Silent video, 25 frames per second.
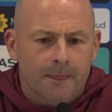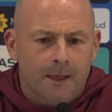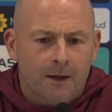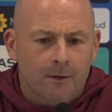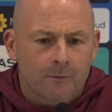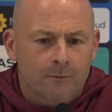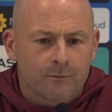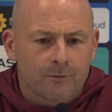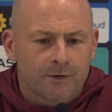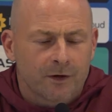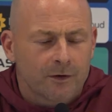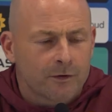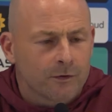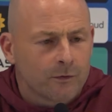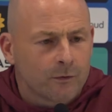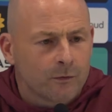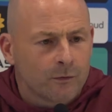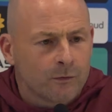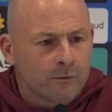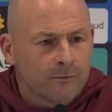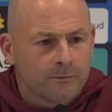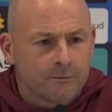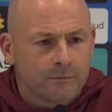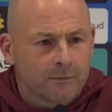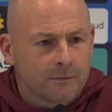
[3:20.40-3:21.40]
No, not at
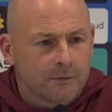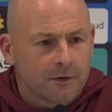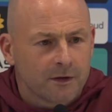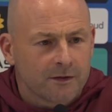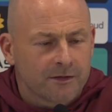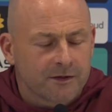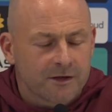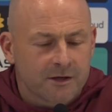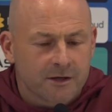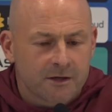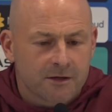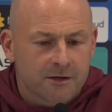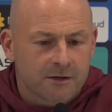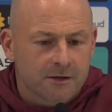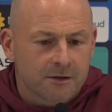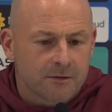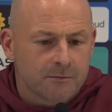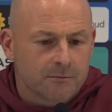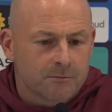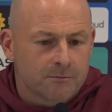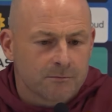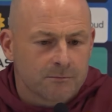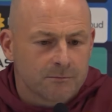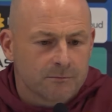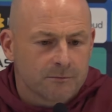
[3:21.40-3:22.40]
all. I think,
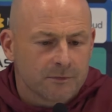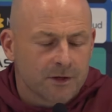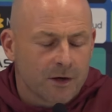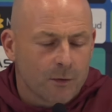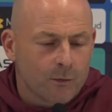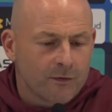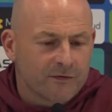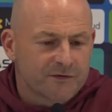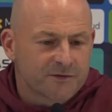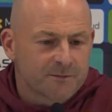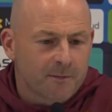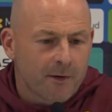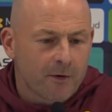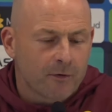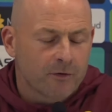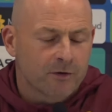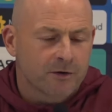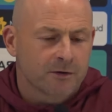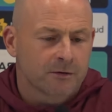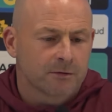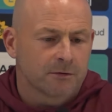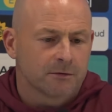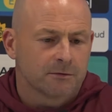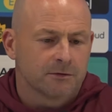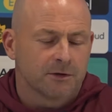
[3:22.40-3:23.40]
we've
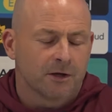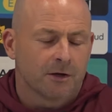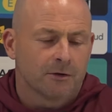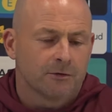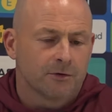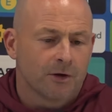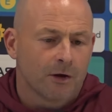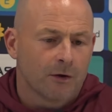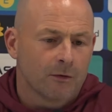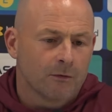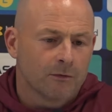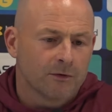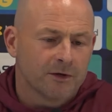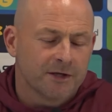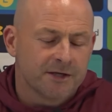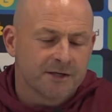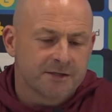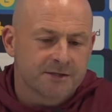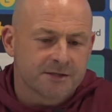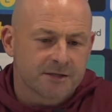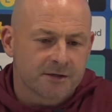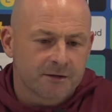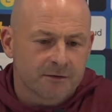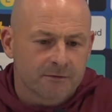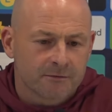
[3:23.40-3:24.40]
spoke not
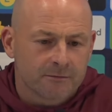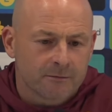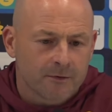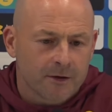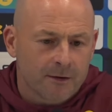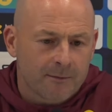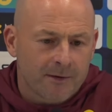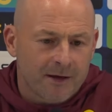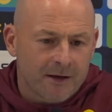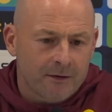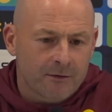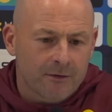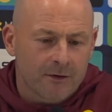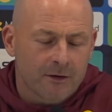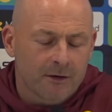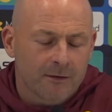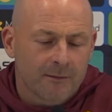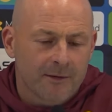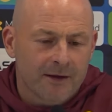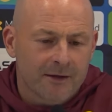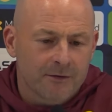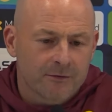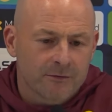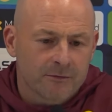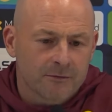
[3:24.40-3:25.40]
only about
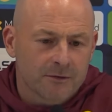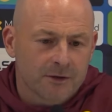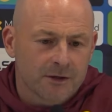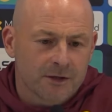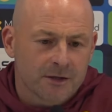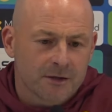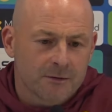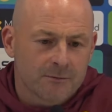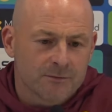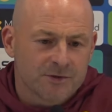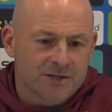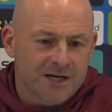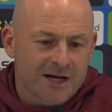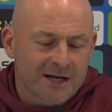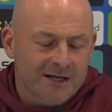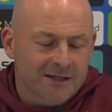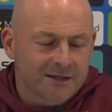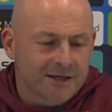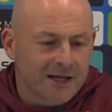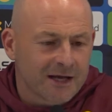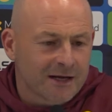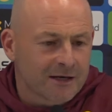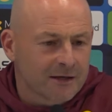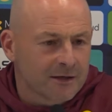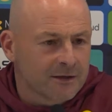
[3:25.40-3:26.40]

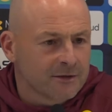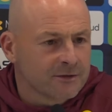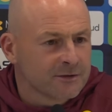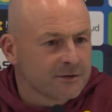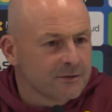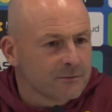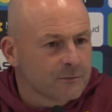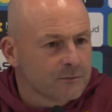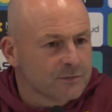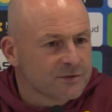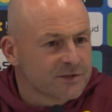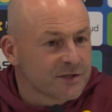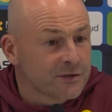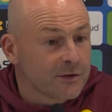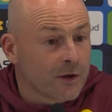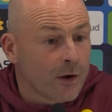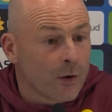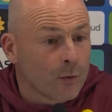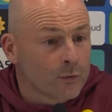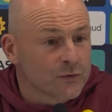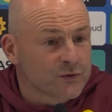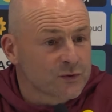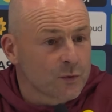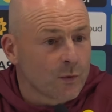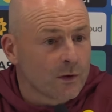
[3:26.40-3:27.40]
Jack and Declan, to
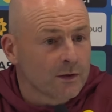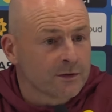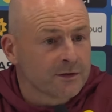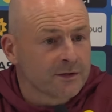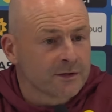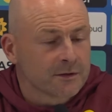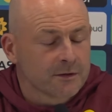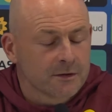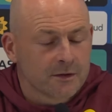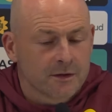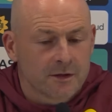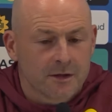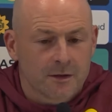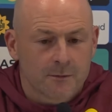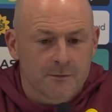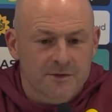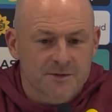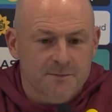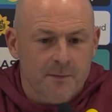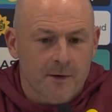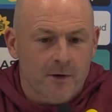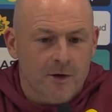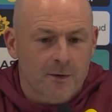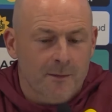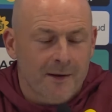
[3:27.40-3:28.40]
the whole squad.
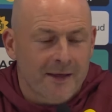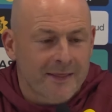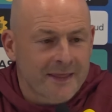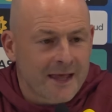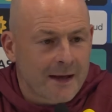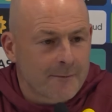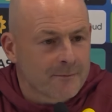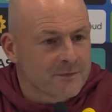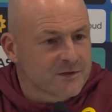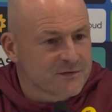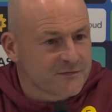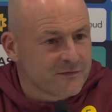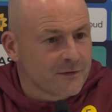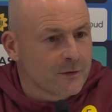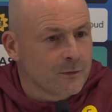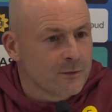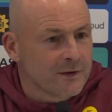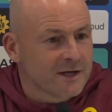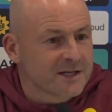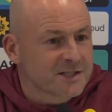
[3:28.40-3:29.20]
We spoke about the atmosphere.